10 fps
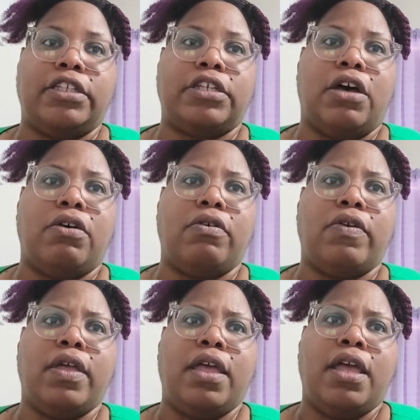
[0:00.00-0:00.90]
So
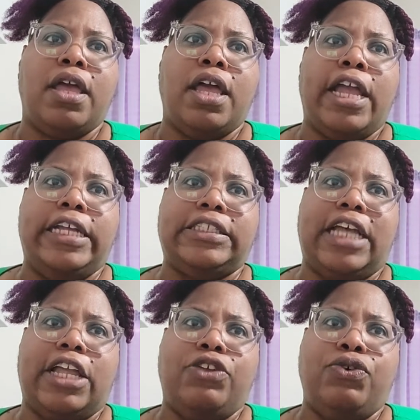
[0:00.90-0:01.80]
he
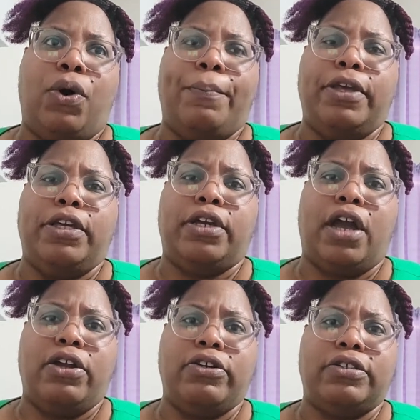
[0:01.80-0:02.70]
said, you gonna be
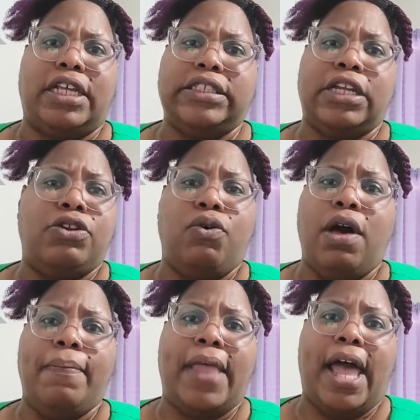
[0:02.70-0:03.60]
cursed. I said, no,
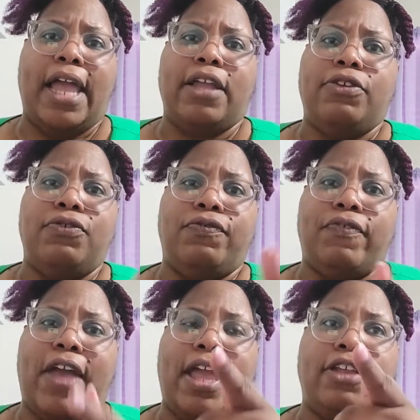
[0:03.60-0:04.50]
I'm not, you
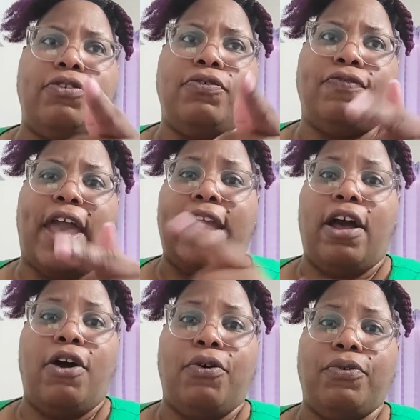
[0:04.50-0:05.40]
fat
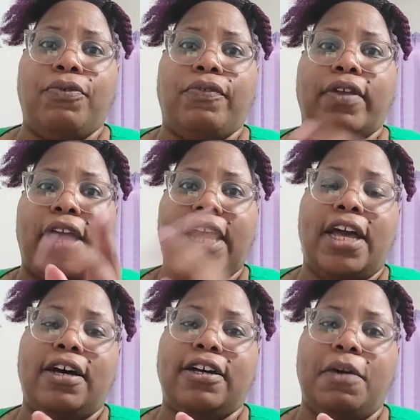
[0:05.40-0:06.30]
hoe,
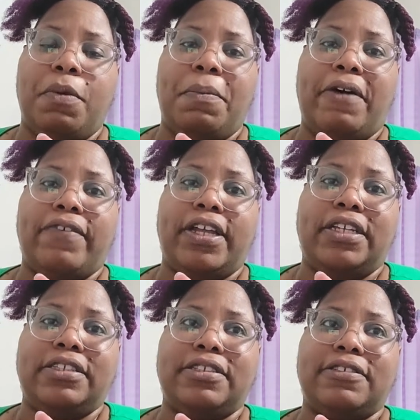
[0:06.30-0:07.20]
and hung up in my
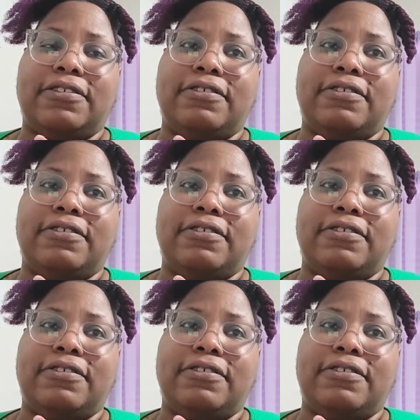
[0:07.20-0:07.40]
face.